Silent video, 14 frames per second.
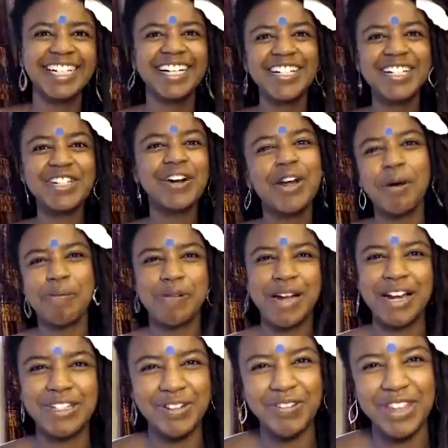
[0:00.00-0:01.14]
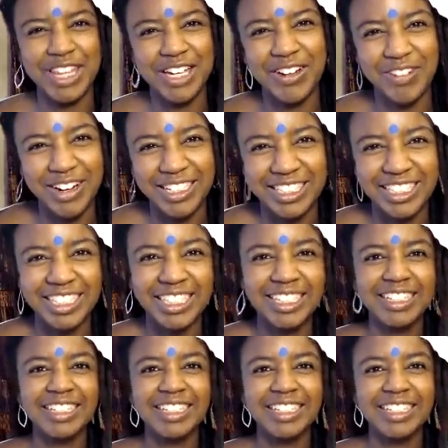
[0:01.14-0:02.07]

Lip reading: Sure, I don't pronounce everything correctly.